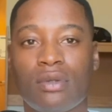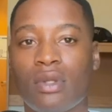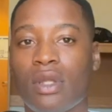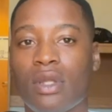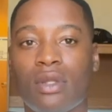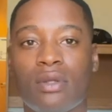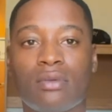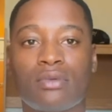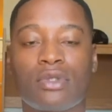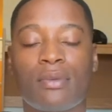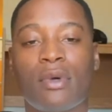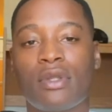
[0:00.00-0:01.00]
and
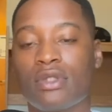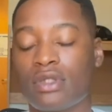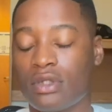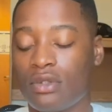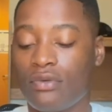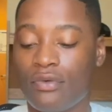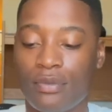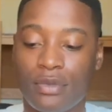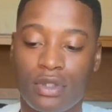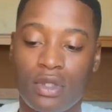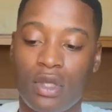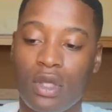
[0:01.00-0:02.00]
some other shit, you feel me?
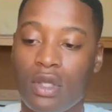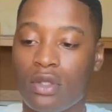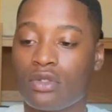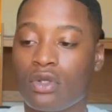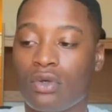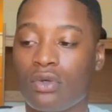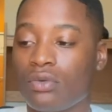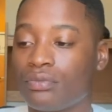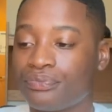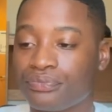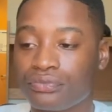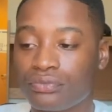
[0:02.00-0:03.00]
So
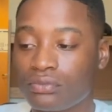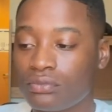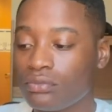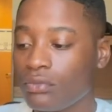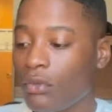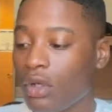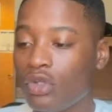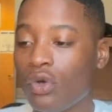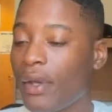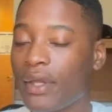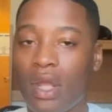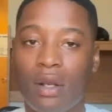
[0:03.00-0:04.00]
you
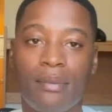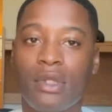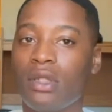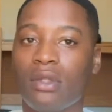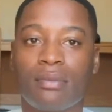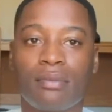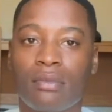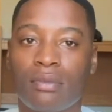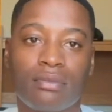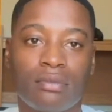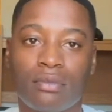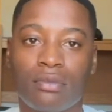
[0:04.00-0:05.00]
ain't got to be
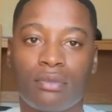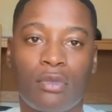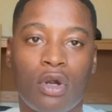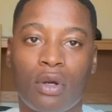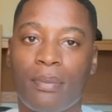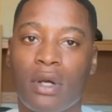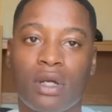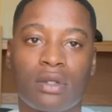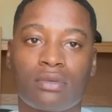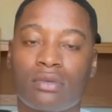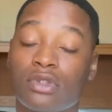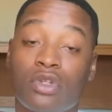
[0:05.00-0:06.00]
RPOC,
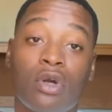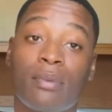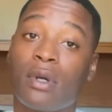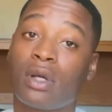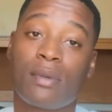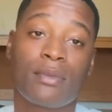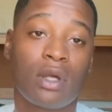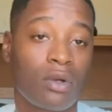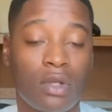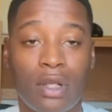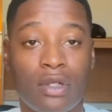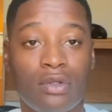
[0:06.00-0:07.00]
because RPOC, I'm not going
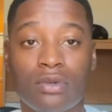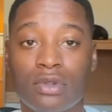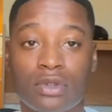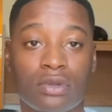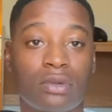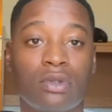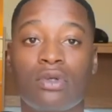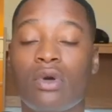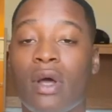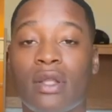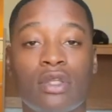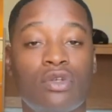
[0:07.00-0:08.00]
to lie to you, you're going to
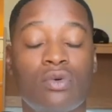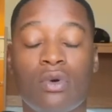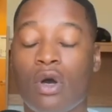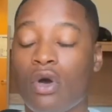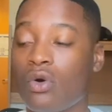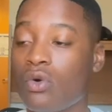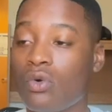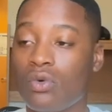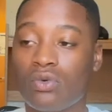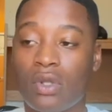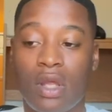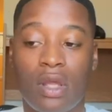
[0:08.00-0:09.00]
have to do a whole
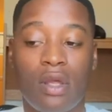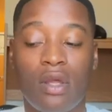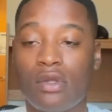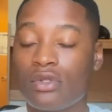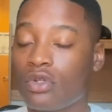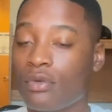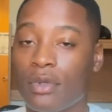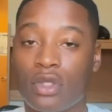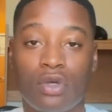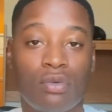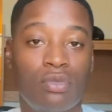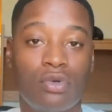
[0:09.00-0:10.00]
lot. gonna make
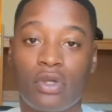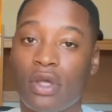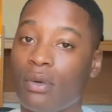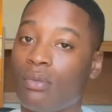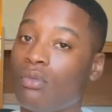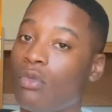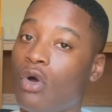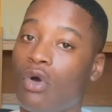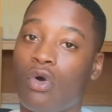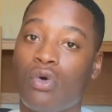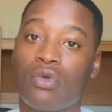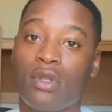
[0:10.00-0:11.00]
your boot camp a
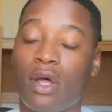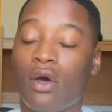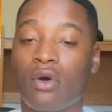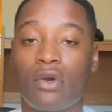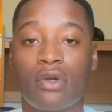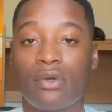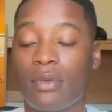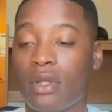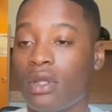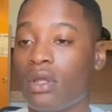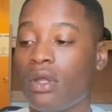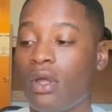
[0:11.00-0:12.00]
whole lot harder, man.